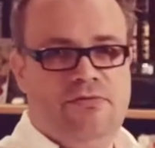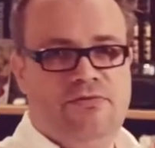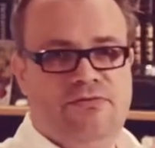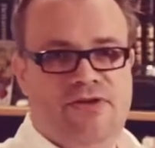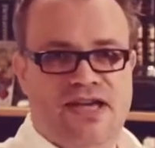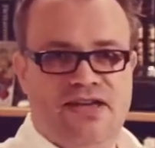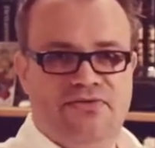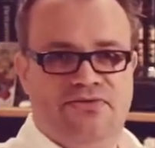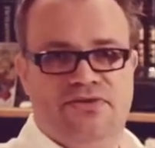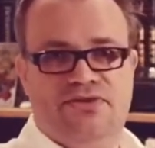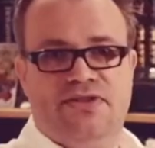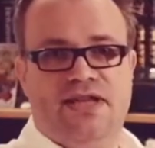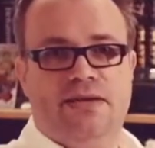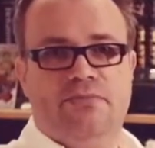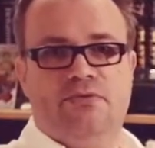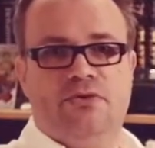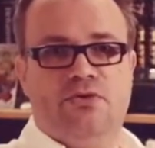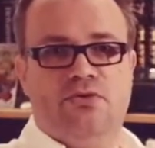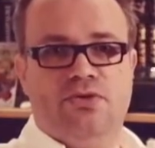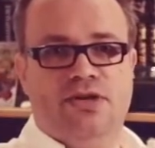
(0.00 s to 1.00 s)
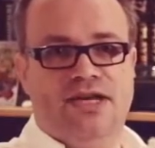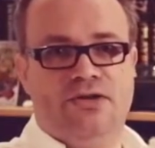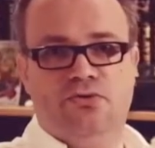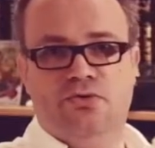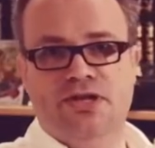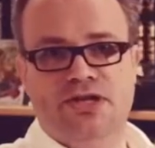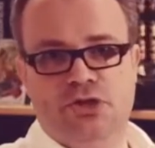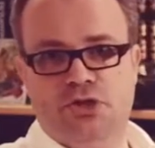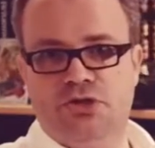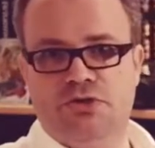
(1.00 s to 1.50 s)
5 steps to get
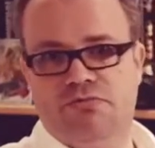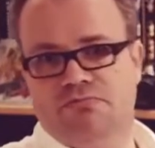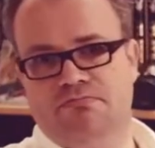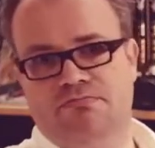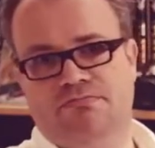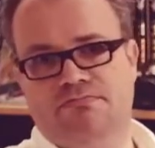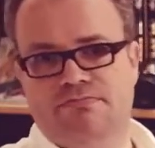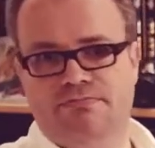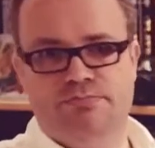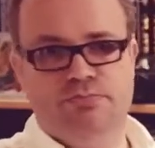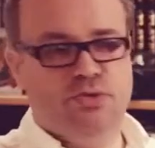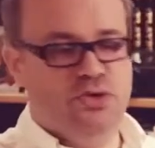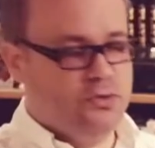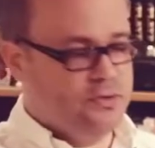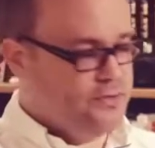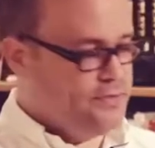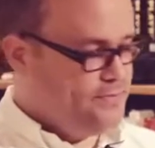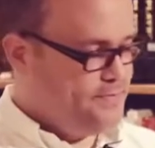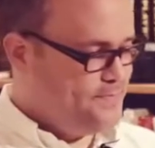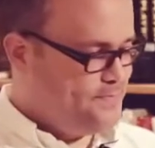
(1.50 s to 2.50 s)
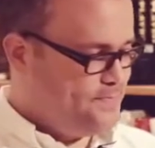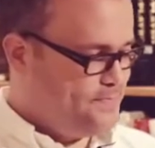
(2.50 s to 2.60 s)
rich book.